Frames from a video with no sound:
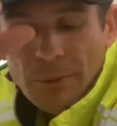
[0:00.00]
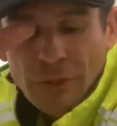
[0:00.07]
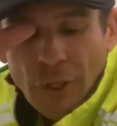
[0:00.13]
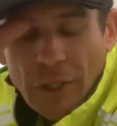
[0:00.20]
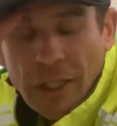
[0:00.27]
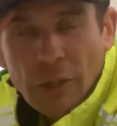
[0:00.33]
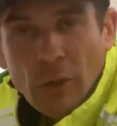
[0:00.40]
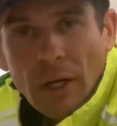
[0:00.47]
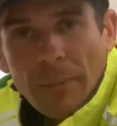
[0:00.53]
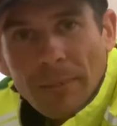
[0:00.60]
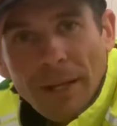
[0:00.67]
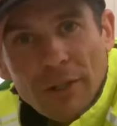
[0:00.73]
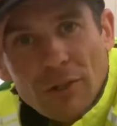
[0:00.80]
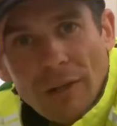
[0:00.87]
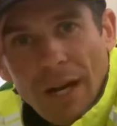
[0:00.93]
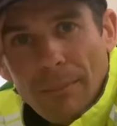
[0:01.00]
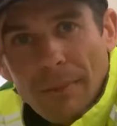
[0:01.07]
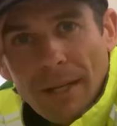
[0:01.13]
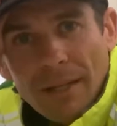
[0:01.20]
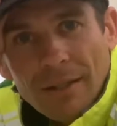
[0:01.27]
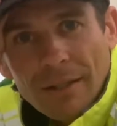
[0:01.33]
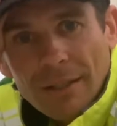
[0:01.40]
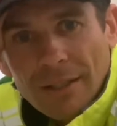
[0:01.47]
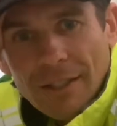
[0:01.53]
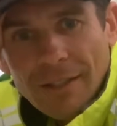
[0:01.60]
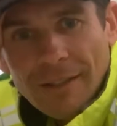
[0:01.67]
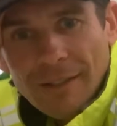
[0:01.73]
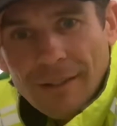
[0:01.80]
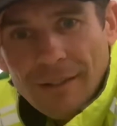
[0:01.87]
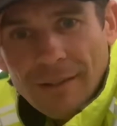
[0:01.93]
But don't get caught up in that trap, man,
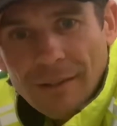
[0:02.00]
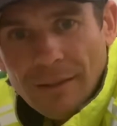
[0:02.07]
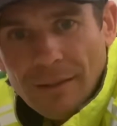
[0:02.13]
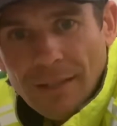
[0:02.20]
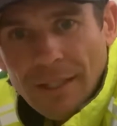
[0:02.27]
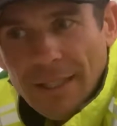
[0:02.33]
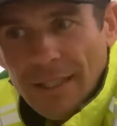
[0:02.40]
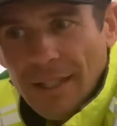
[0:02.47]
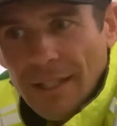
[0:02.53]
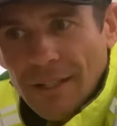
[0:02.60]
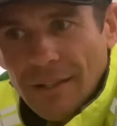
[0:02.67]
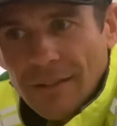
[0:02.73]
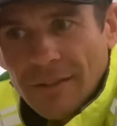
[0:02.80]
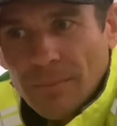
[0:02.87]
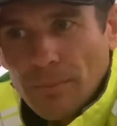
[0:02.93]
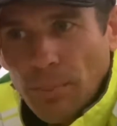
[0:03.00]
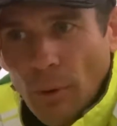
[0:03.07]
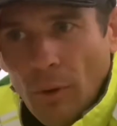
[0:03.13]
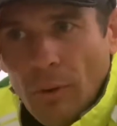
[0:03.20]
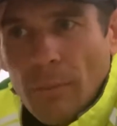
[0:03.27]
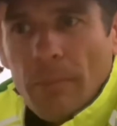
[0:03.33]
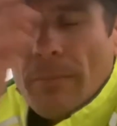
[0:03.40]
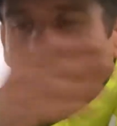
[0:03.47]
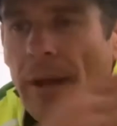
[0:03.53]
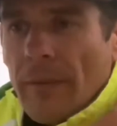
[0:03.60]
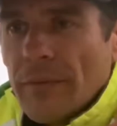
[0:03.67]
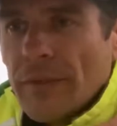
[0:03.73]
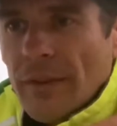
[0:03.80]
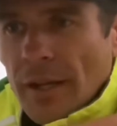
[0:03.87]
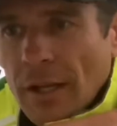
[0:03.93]
because it is boom.
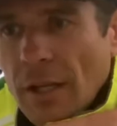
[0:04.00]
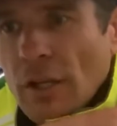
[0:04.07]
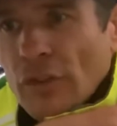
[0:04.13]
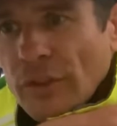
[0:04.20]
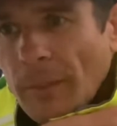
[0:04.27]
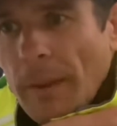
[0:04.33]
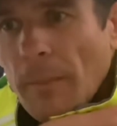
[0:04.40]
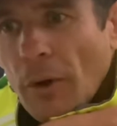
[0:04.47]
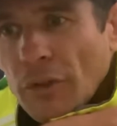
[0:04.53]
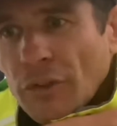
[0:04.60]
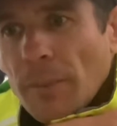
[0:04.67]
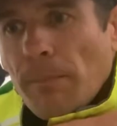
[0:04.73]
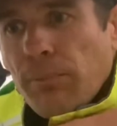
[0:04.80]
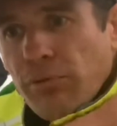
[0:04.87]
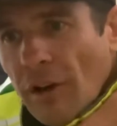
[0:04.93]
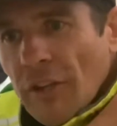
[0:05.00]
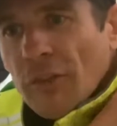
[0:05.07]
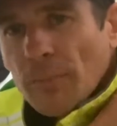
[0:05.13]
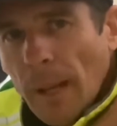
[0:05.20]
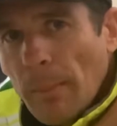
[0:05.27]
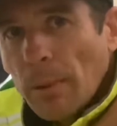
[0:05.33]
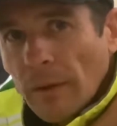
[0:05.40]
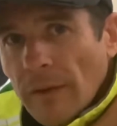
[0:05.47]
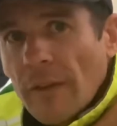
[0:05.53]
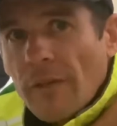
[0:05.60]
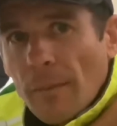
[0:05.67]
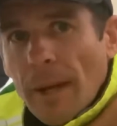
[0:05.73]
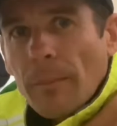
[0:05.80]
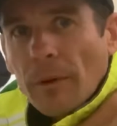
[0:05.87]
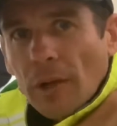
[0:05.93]
And some of the most depressed people I've
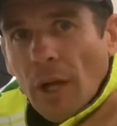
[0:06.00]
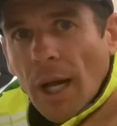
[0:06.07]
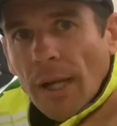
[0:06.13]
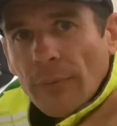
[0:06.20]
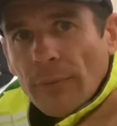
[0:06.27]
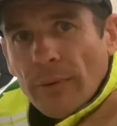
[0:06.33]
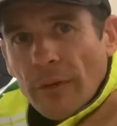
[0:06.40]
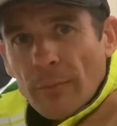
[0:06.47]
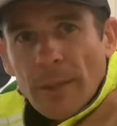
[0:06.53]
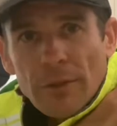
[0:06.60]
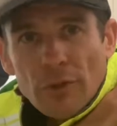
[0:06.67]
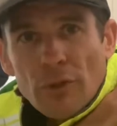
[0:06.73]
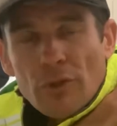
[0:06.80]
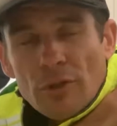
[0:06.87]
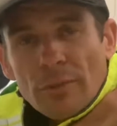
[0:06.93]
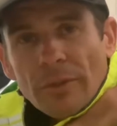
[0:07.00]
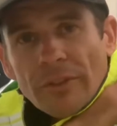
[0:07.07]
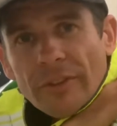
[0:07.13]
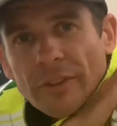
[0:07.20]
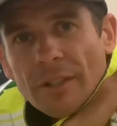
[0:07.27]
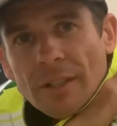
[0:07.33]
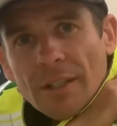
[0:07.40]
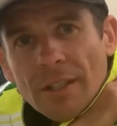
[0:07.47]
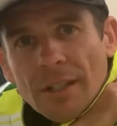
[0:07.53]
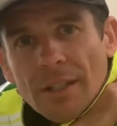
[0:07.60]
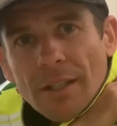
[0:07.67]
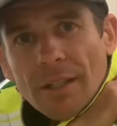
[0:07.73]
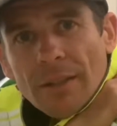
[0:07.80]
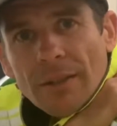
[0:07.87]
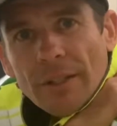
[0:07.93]
ever met in my life have been YouTubers.
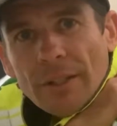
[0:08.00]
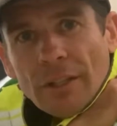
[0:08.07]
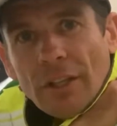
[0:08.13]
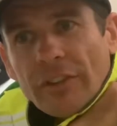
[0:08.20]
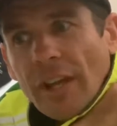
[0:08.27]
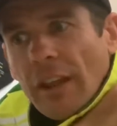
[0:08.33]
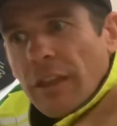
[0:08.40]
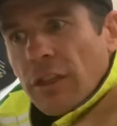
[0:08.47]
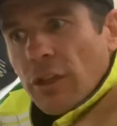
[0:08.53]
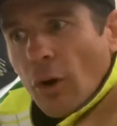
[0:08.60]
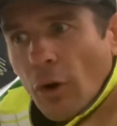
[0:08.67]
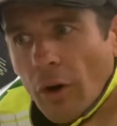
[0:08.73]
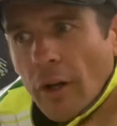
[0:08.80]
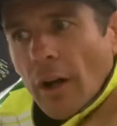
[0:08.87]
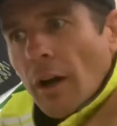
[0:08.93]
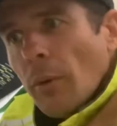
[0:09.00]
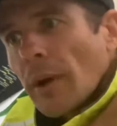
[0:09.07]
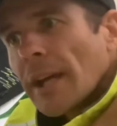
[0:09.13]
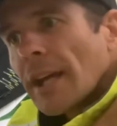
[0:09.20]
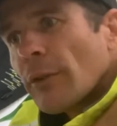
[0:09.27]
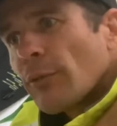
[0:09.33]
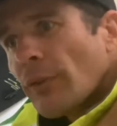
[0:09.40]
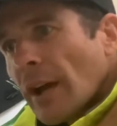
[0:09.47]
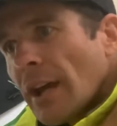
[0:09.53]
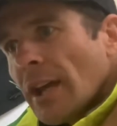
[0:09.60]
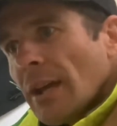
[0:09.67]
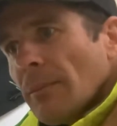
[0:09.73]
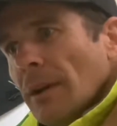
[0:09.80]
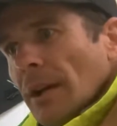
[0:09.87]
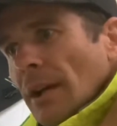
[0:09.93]
Because they thought, oh, when I get
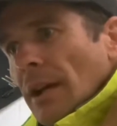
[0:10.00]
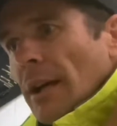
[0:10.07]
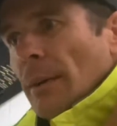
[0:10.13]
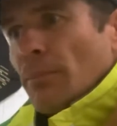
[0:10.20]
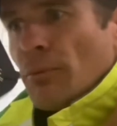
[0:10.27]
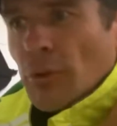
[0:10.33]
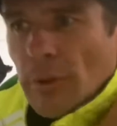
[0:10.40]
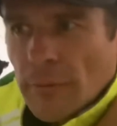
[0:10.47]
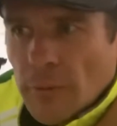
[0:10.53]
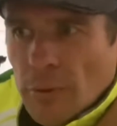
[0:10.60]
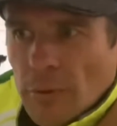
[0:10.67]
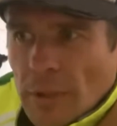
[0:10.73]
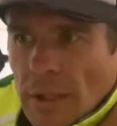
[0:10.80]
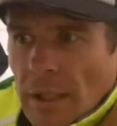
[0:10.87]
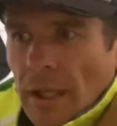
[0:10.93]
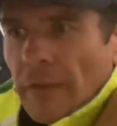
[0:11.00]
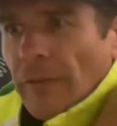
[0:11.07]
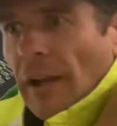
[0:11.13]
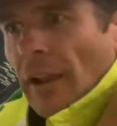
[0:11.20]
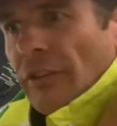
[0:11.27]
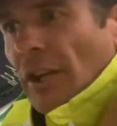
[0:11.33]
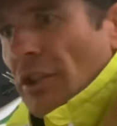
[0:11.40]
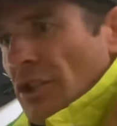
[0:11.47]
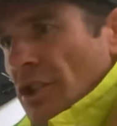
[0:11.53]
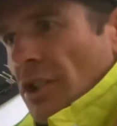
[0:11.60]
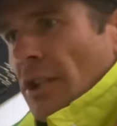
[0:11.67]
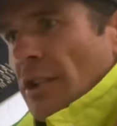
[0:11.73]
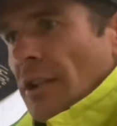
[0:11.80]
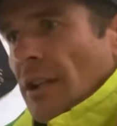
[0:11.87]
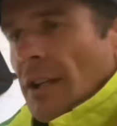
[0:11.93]
fame and approval and
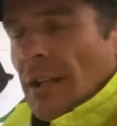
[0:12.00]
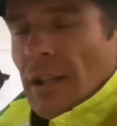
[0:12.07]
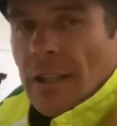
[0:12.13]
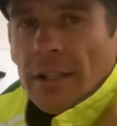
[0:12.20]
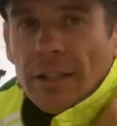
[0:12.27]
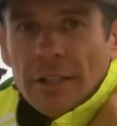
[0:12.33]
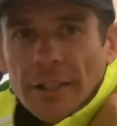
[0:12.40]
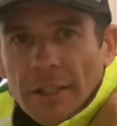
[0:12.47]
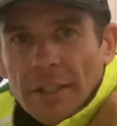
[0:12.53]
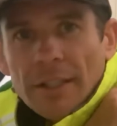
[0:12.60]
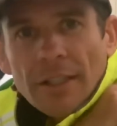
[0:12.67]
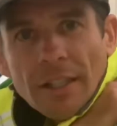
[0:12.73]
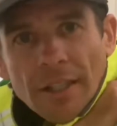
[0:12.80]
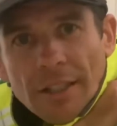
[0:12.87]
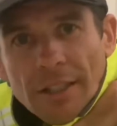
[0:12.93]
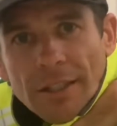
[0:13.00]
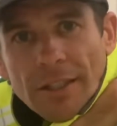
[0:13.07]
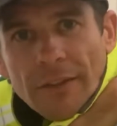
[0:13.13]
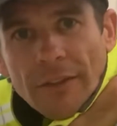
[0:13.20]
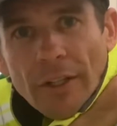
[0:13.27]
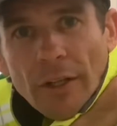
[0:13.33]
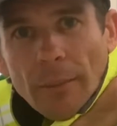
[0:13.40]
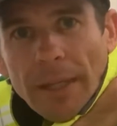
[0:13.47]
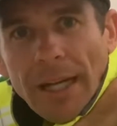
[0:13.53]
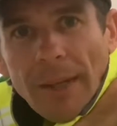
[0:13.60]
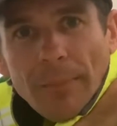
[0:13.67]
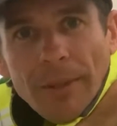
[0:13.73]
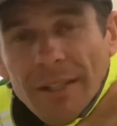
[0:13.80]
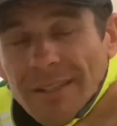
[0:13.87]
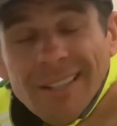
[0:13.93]
validation, you know, then I'll be
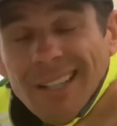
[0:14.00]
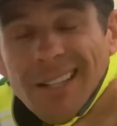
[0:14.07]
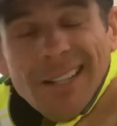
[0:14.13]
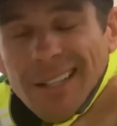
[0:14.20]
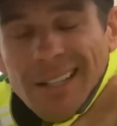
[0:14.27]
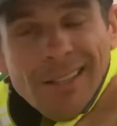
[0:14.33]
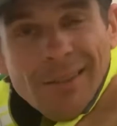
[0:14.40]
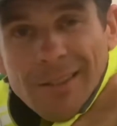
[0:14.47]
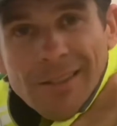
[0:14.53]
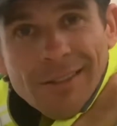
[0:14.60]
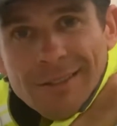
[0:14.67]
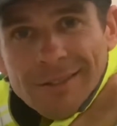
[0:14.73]
happy. Nah.